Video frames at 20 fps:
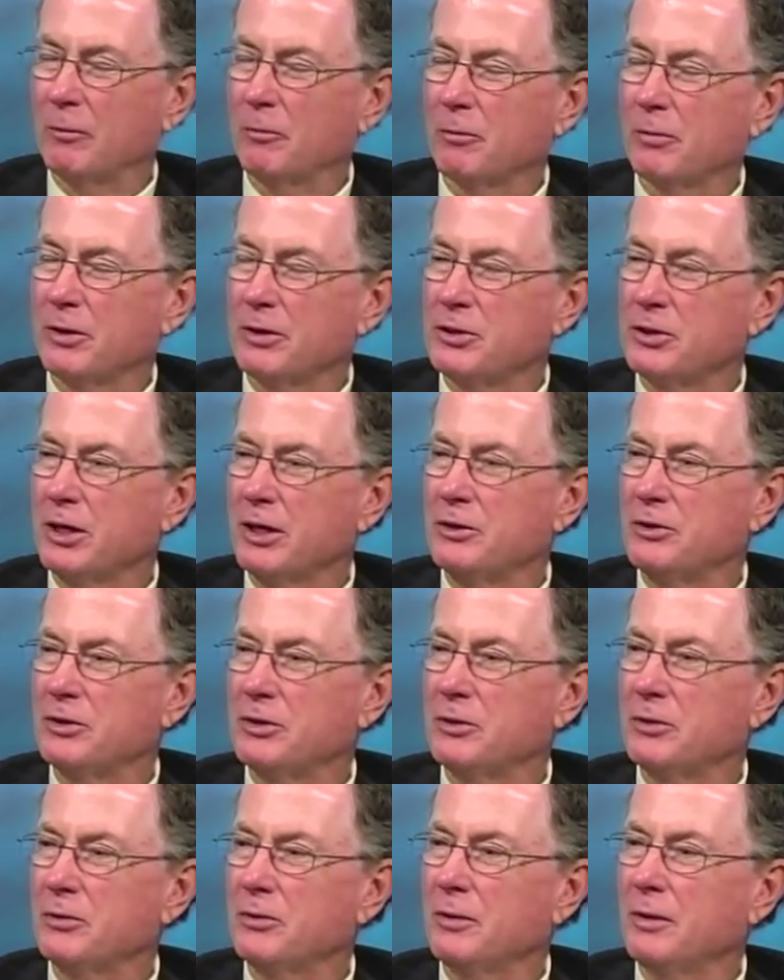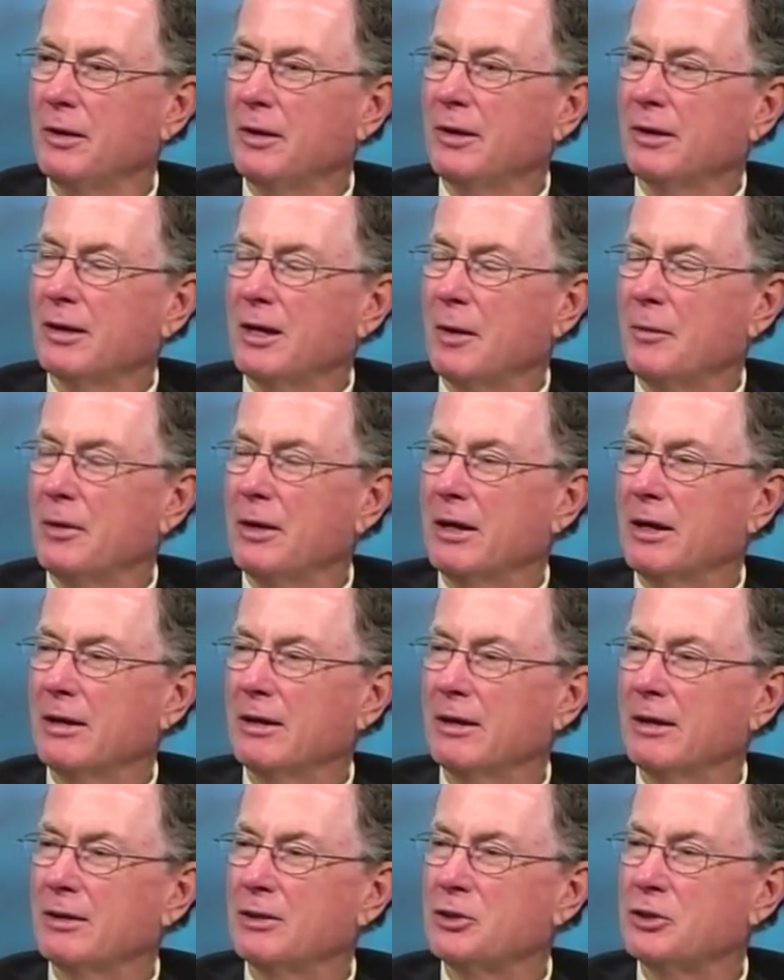appreciate Great. you coming
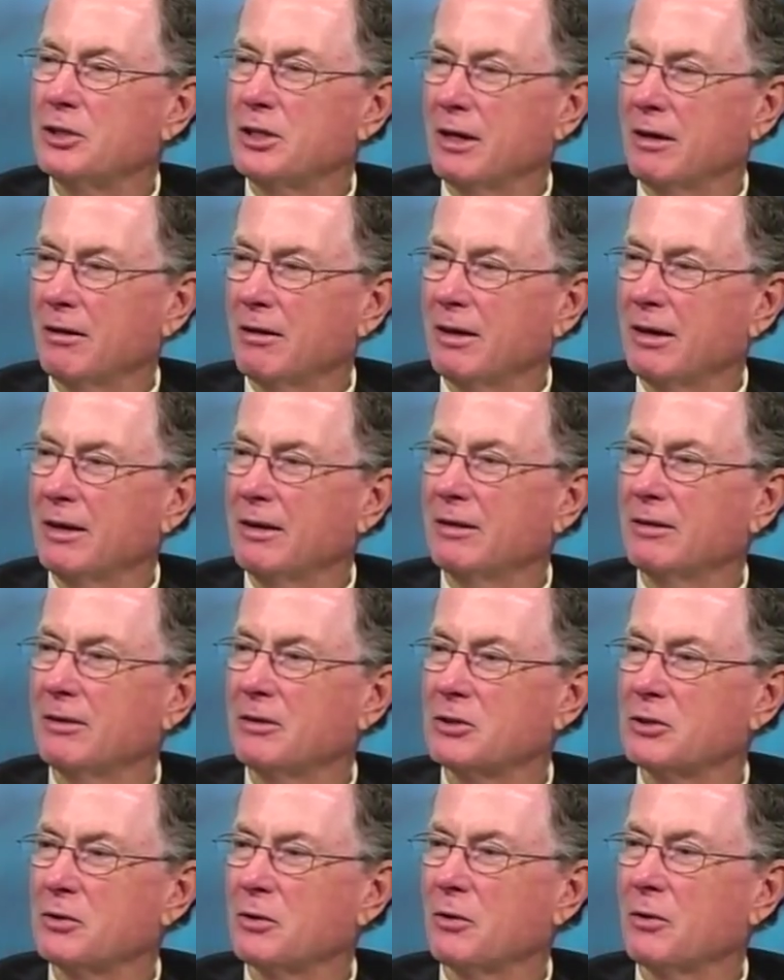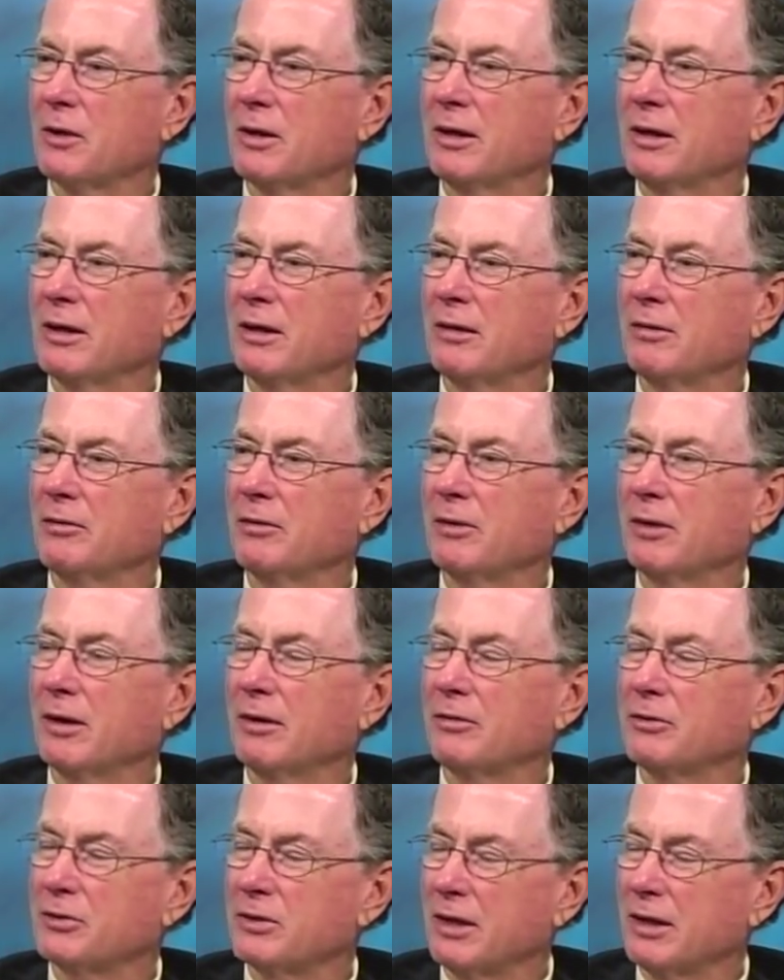in and sharing the story of,
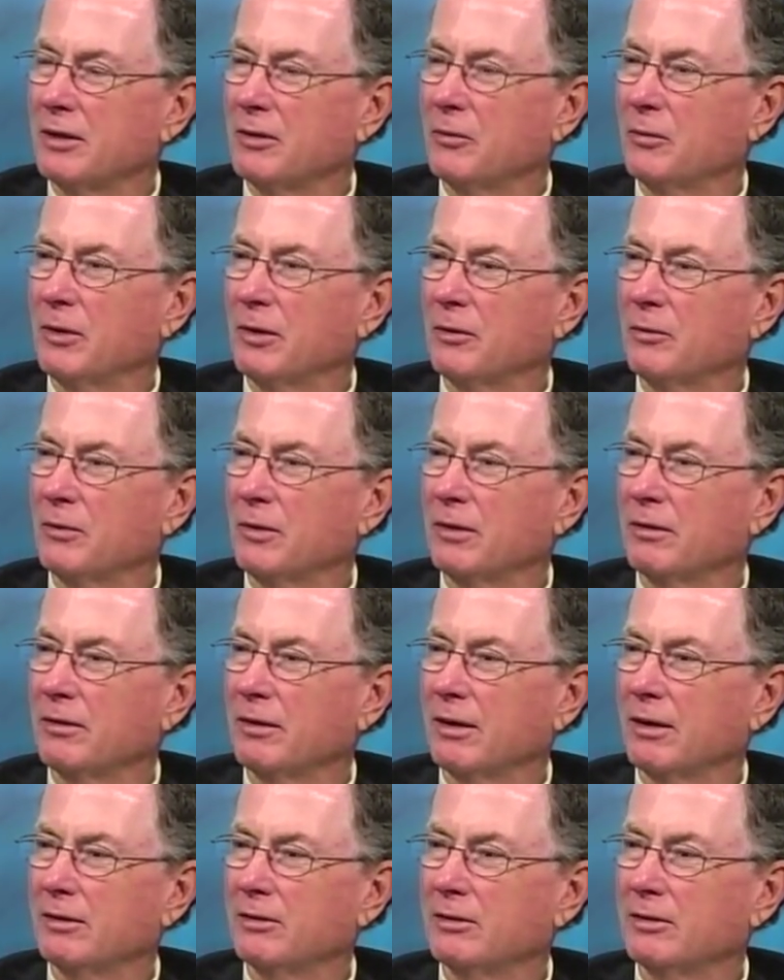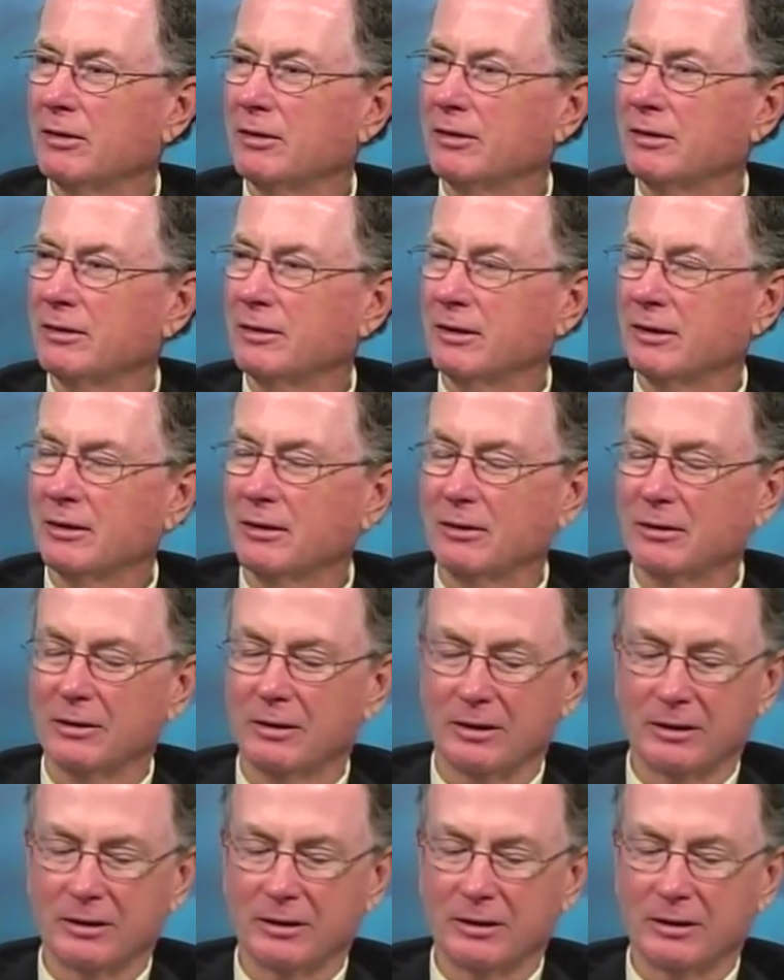of Second Wind with us. Well, uh, thank